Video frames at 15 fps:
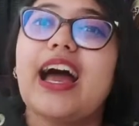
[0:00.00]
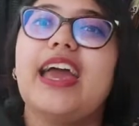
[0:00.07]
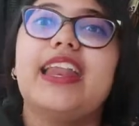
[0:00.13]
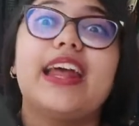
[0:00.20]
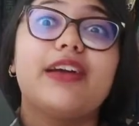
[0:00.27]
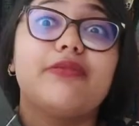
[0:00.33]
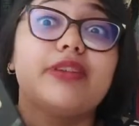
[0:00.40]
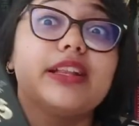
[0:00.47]

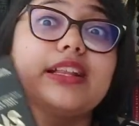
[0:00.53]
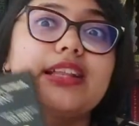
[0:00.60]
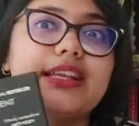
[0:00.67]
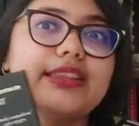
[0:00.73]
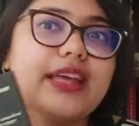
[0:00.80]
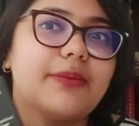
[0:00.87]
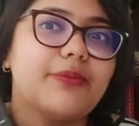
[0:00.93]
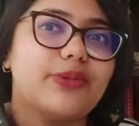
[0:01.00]
and I really
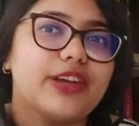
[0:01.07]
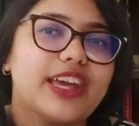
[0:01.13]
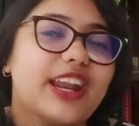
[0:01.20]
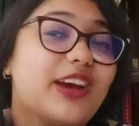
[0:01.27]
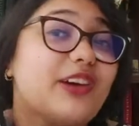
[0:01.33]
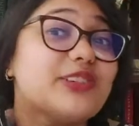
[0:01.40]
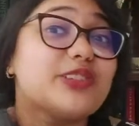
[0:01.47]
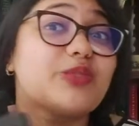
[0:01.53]
like that book.
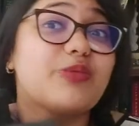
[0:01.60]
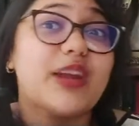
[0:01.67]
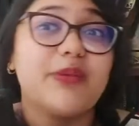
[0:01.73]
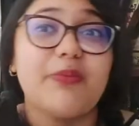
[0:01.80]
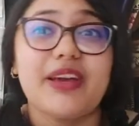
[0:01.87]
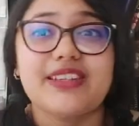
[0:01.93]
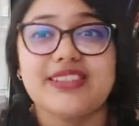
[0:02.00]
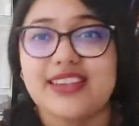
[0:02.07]
And I also
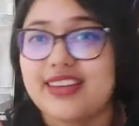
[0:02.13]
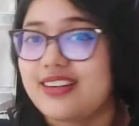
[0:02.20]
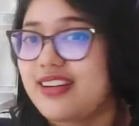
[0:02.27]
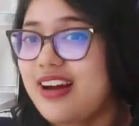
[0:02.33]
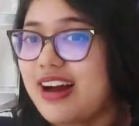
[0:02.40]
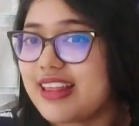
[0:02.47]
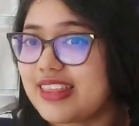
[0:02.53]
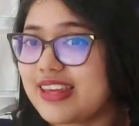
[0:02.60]
read Mexican
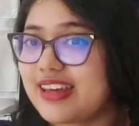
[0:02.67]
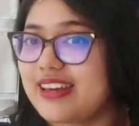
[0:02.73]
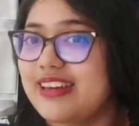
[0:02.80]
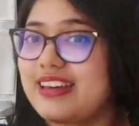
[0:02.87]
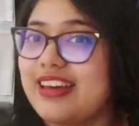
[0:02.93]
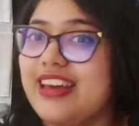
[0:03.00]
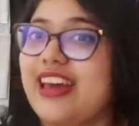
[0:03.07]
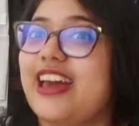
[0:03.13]
Gothic,
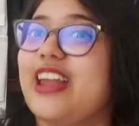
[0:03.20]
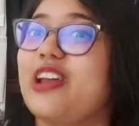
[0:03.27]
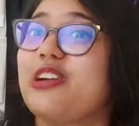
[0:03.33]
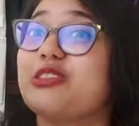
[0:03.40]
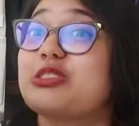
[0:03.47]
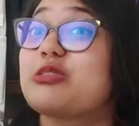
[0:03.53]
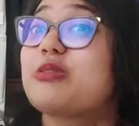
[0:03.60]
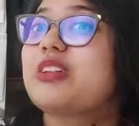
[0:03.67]
and I
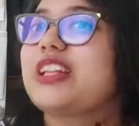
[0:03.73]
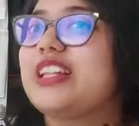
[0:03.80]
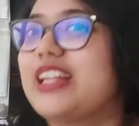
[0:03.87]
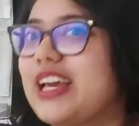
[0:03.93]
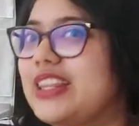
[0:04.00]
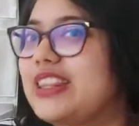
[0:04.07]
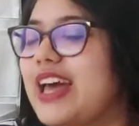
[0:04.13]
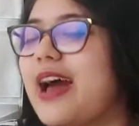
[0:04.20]
also really
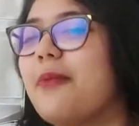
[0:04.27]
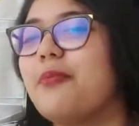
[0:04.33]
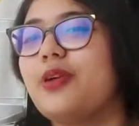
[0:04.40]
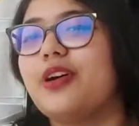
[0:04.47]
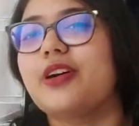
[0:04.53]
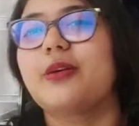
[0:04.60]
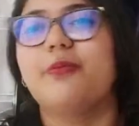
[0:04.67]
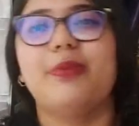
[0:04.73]
like that
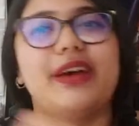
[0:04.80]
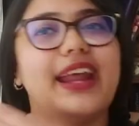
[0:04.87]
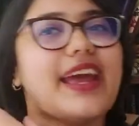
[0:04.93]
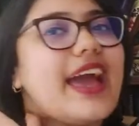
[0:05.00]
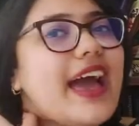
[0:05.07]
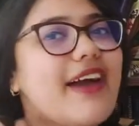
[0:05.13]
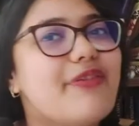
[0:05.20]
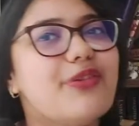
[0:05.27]
book. But I
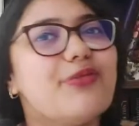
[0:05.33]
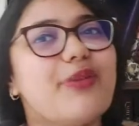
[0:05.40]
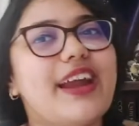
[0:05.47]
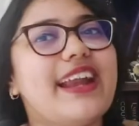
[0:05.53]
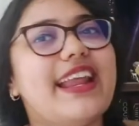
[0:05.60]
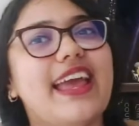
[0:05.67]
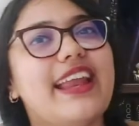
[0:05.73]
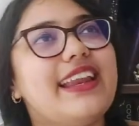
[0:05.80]
haven't
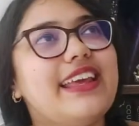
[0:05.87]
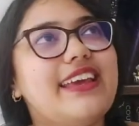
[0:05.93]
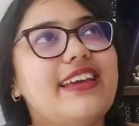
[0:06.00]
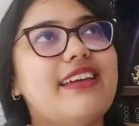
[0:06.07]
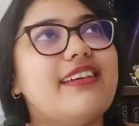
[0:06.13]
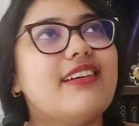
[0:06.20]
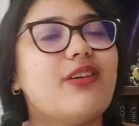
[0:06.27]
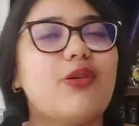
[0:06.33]
read
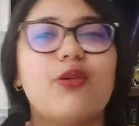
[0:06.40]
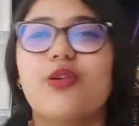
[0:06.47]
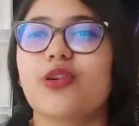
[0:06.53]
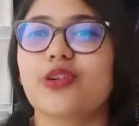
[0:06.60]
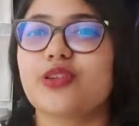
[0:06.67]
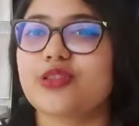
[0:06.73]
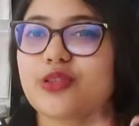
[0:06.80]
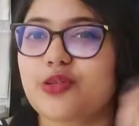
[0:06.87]
any
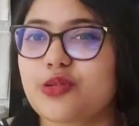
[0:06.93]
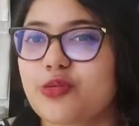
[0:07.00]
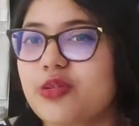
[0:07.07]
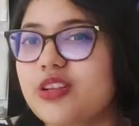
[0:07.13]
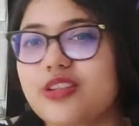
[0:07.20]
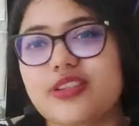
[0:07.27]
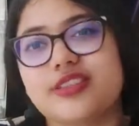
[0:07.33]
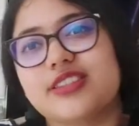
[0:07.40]
horrors or
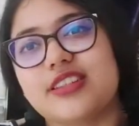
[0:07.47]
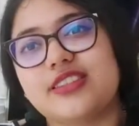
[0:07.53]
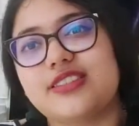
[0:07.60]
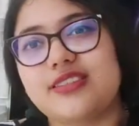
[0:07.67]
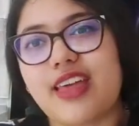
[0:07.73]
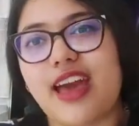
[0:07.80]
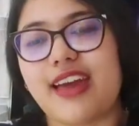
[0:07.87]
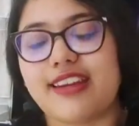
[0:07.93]
thrillers
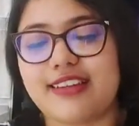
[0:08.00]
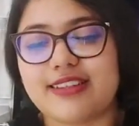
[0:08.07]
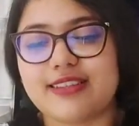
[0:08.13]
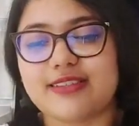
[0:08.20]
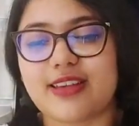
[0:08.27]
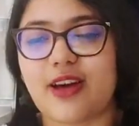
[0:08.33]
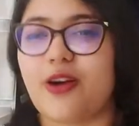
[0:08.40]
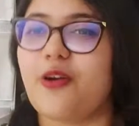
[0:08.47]
since then,
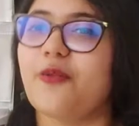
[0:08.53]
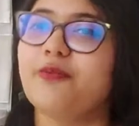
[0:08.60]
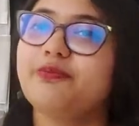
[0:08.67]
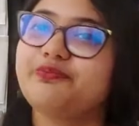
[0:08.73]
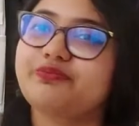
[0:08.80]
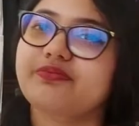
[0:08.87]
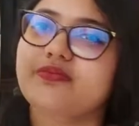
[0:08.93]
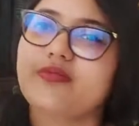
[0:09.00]
so
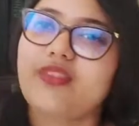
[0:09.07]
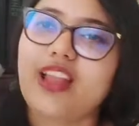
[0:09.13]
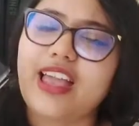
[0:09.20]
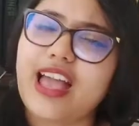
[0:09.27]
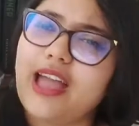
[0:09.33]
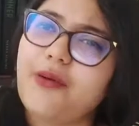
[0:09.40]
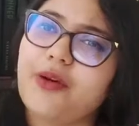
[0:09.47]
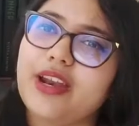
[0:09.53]

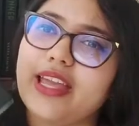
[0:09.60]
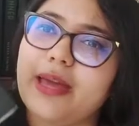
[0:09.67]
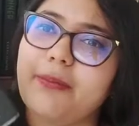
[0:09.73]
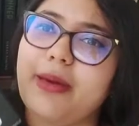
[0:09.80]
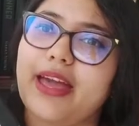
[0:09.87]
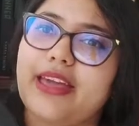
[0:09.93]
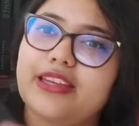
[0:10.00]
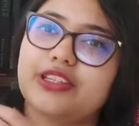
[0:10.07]
I want to
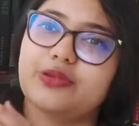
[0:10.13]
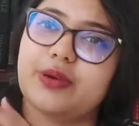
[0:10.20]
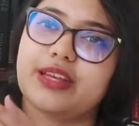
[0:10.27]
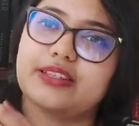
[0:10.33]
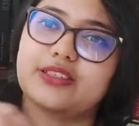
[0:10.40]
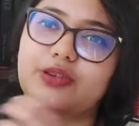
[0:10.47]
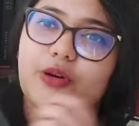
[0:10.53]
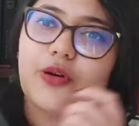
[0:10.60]
get back into
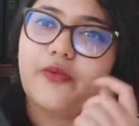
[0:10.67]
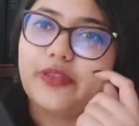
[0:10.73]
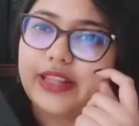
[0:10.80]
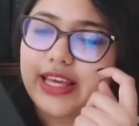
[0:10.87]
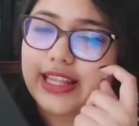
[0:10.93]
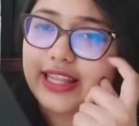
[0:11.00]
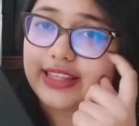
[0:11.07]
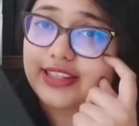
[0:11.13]
it. So
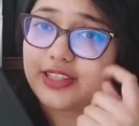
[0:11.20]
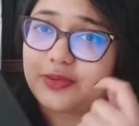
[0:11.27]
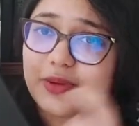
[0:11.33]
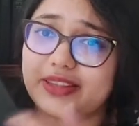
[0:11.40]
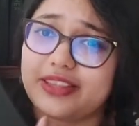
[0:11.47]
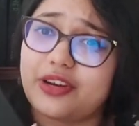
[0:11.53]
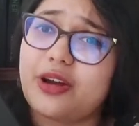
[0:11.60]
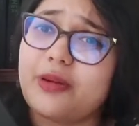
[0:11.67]
hopefully I like this
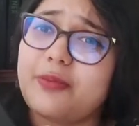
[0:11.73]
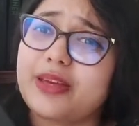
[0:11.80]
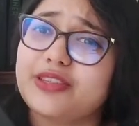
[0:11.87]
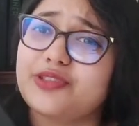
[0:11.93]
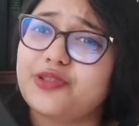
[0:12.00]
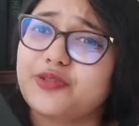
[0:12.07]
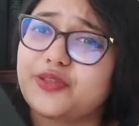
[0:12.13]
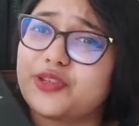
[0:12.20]
one. There are
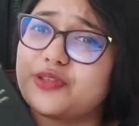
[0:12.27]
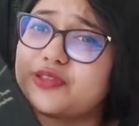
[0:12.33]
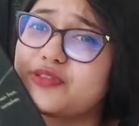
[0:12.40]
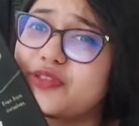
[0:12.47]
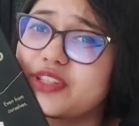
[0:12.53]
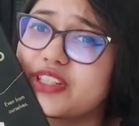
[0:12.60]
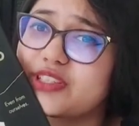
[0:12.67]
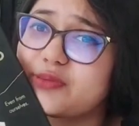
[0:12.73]
mixed reviews
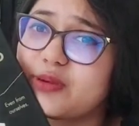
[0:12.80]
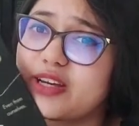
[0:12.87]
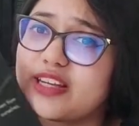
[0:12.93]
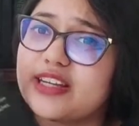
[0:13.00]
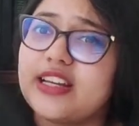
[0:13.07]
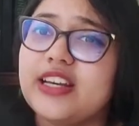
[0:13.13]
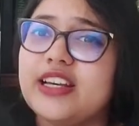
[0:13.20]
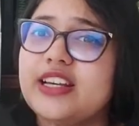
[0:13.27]
for this
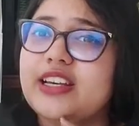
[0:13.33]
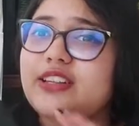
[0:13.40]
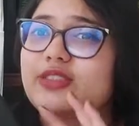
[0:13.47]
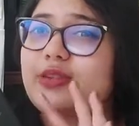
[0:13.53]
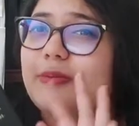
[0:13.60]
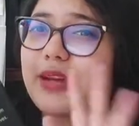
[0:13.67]
one, so